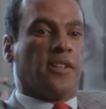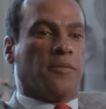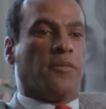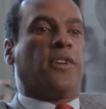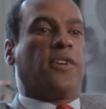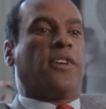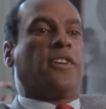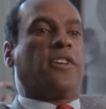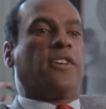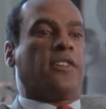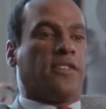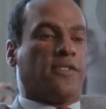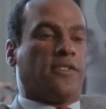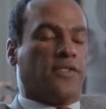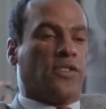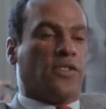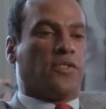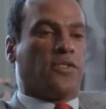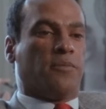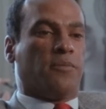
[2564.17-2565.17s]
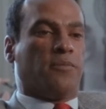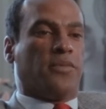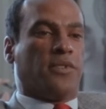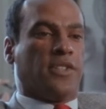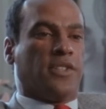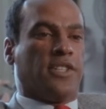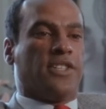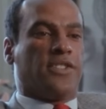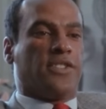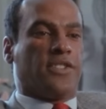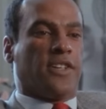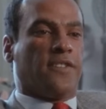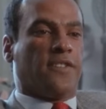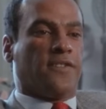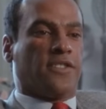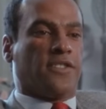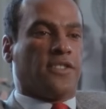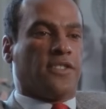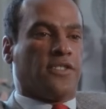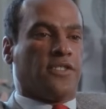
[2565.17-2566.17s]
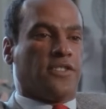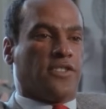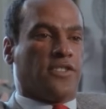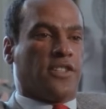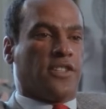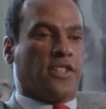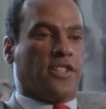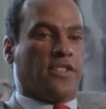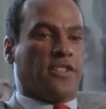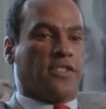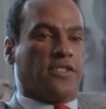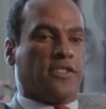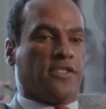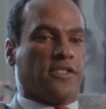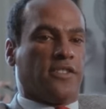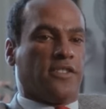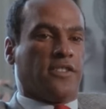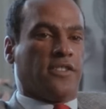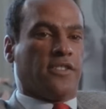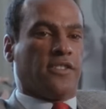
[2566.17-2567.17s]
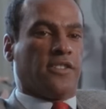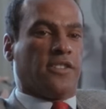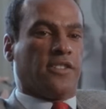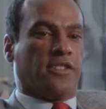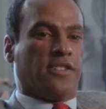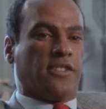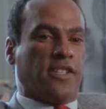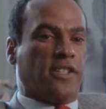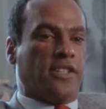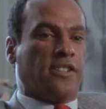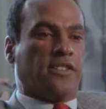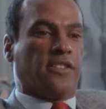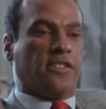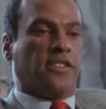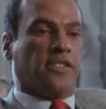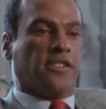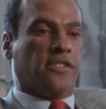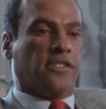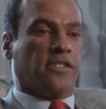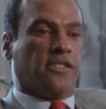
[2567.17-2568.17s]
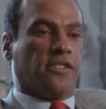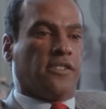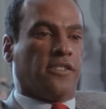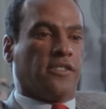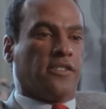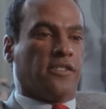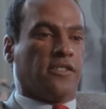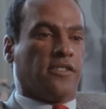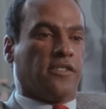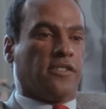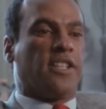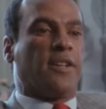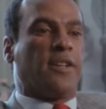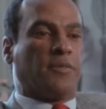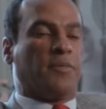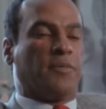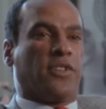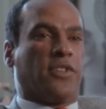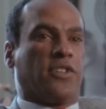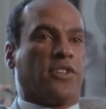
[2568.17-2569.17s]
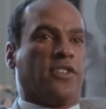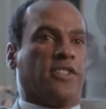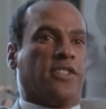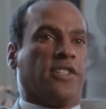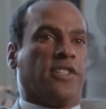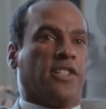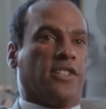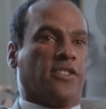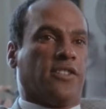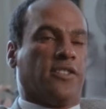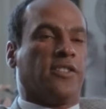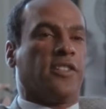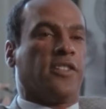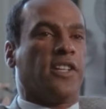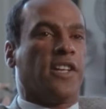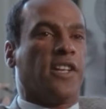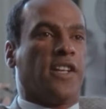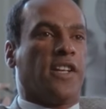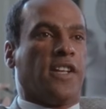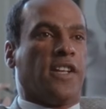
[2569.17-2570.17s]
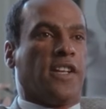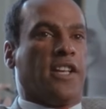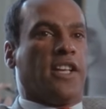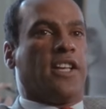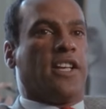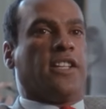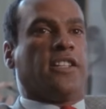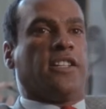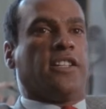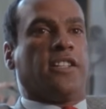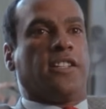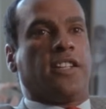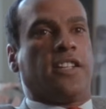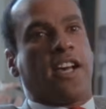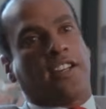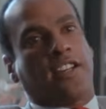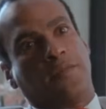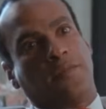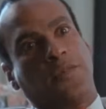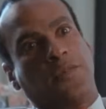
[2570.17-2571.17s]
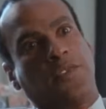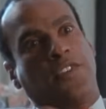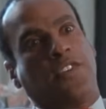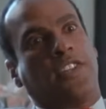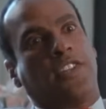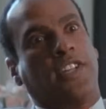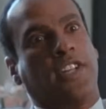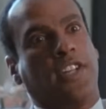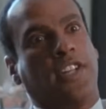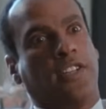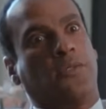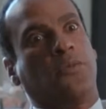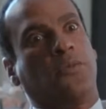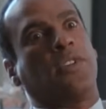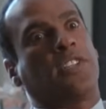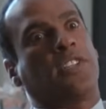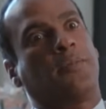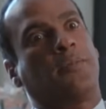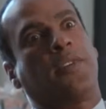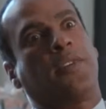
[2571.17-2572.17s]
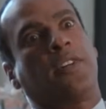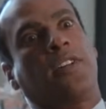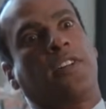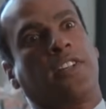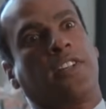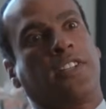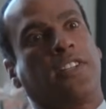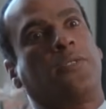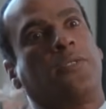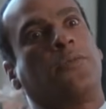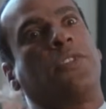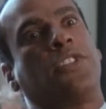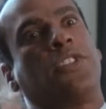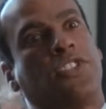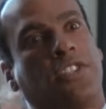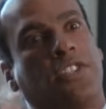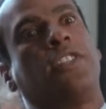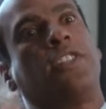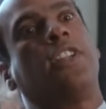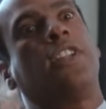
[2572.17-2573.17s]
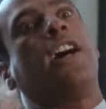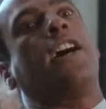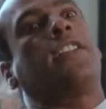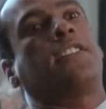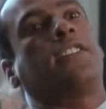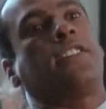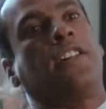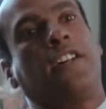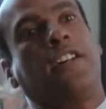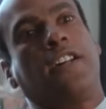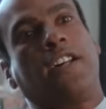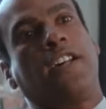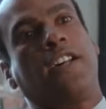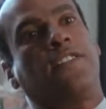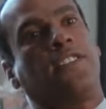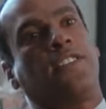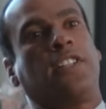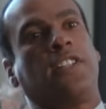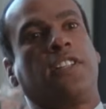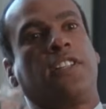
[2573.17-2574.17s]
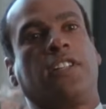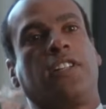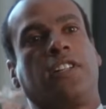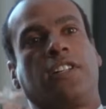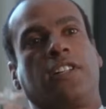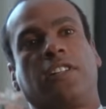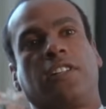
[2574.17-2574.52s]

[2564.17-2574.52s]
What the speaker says: murder of Oakland police officer and assault and attempted murder on another, and that I communicated with the party that we should not have any